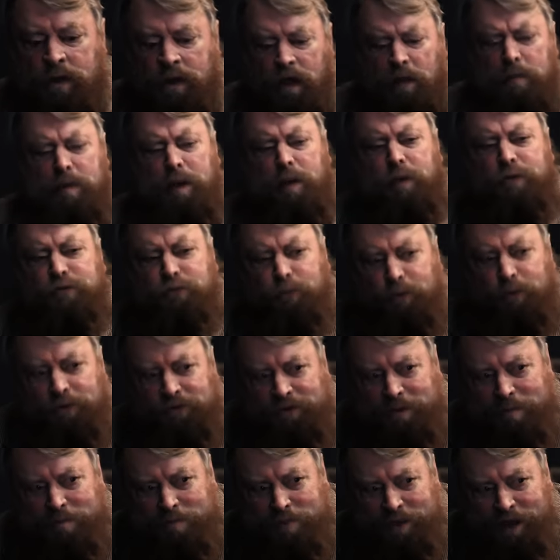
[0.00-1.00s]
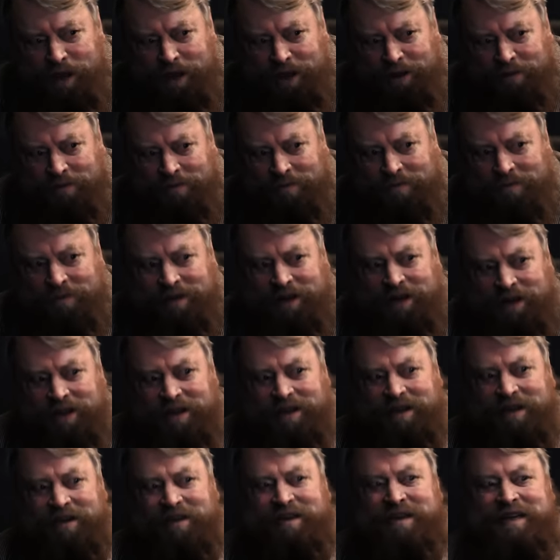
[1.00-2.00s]
I mean, he was always in pain when he
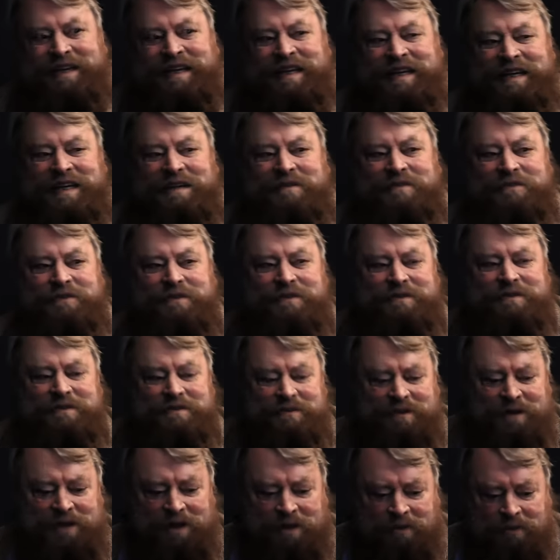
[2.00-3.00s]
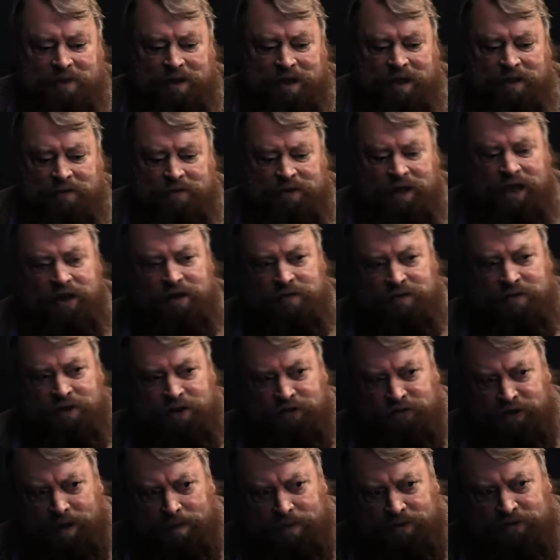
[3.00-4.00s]
got, you know, at the end of
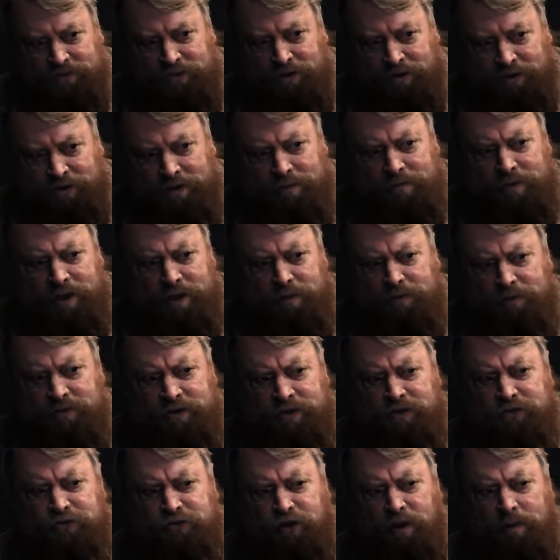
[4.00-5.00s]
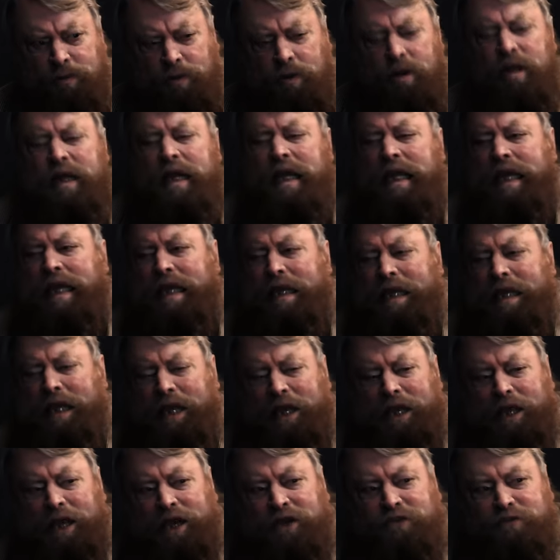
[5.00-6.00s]
each episode, when he was in trouble,
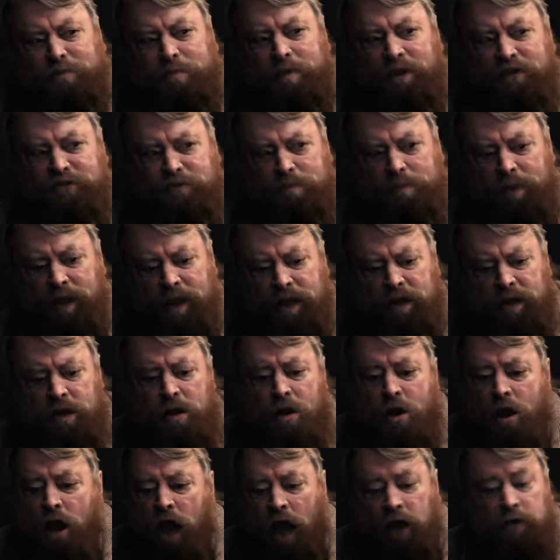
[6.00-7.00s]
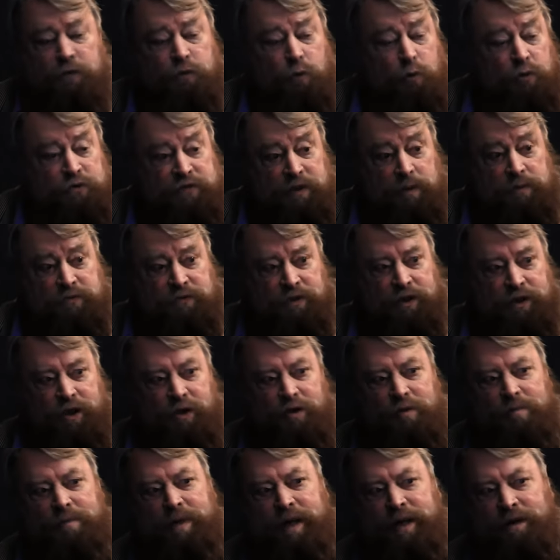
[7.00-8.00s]
he expressed pain. And of course, he was a
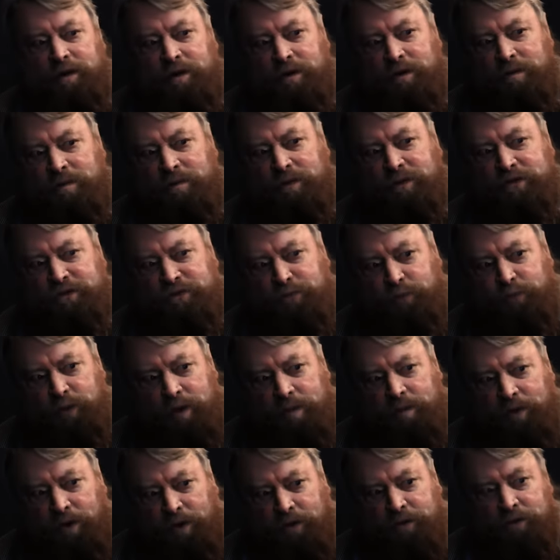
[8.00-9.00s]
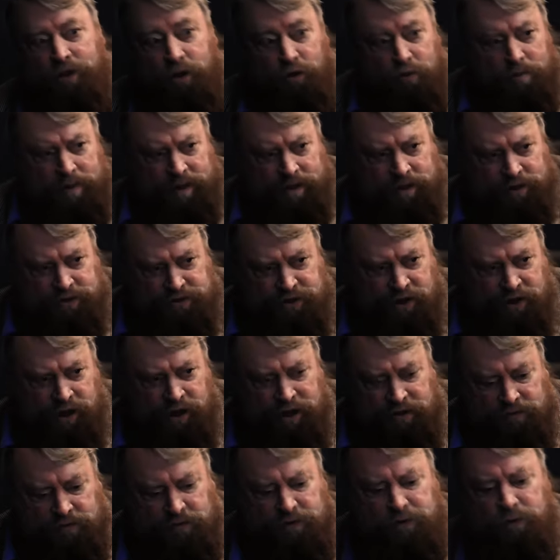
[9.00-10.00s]
gold medal swimmer and gold medal
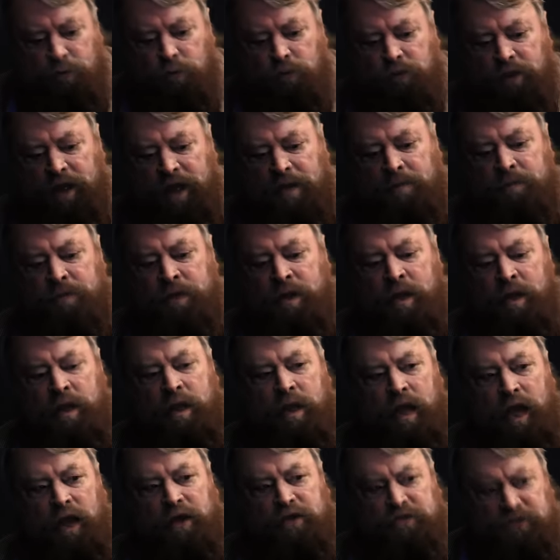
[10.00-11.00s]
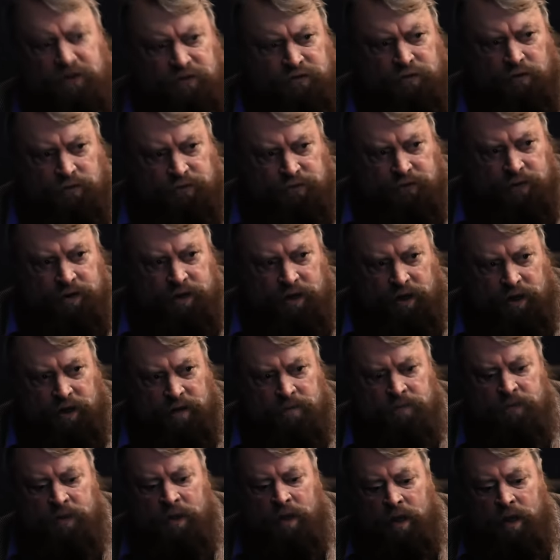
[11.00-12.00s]
diver and all that, 6'3",
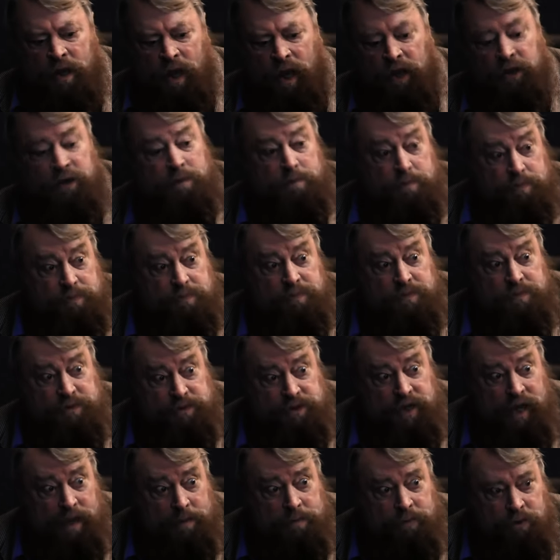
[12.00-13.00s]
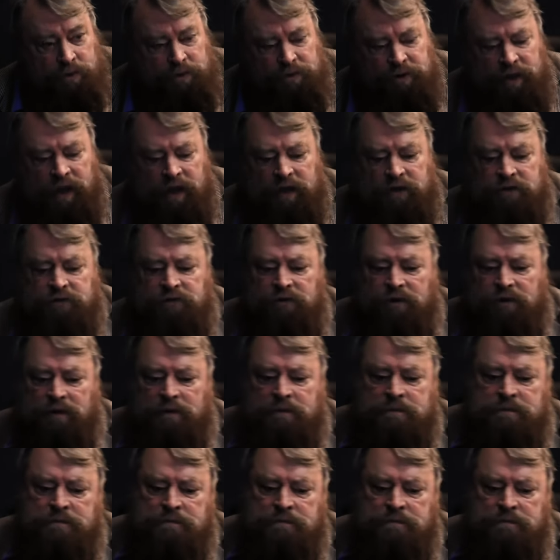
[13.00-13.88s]
and a damn good actor.